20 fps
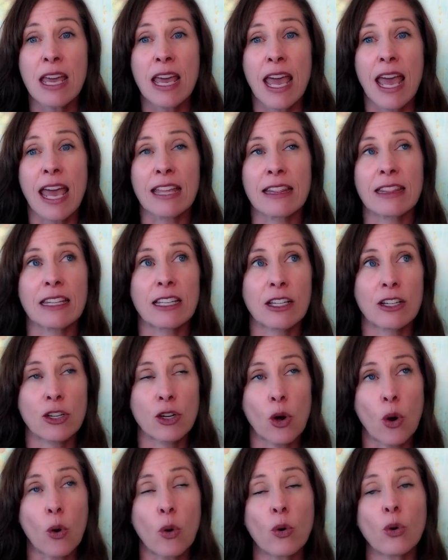And the
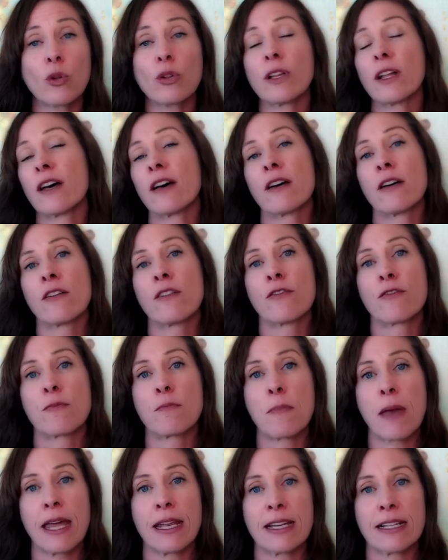goal of
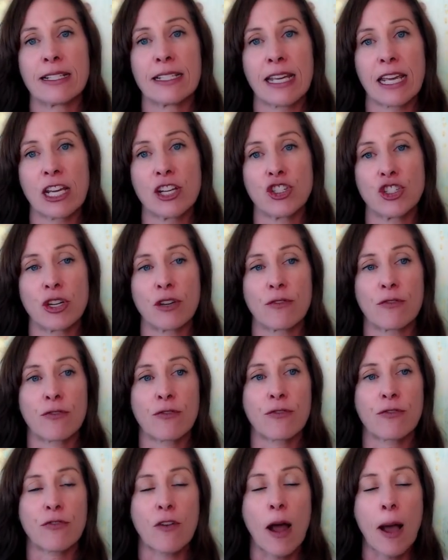meditation
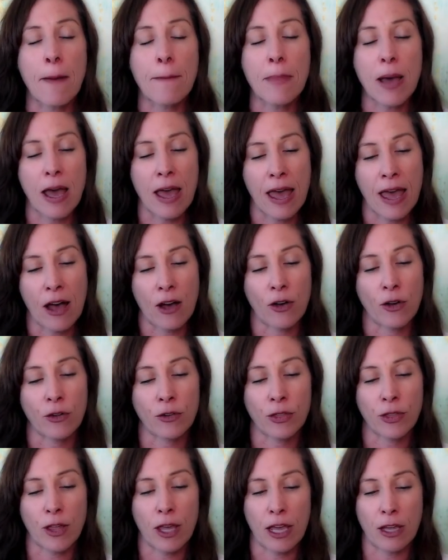from a
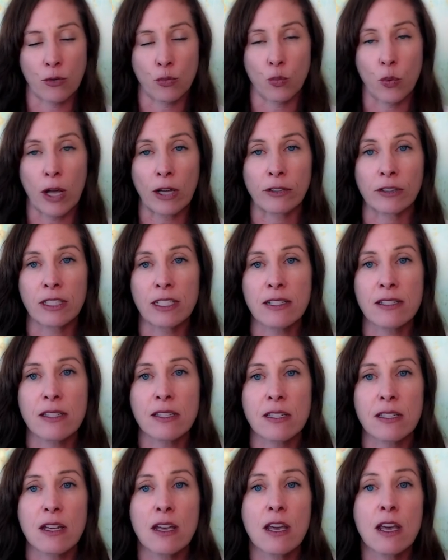health and wellness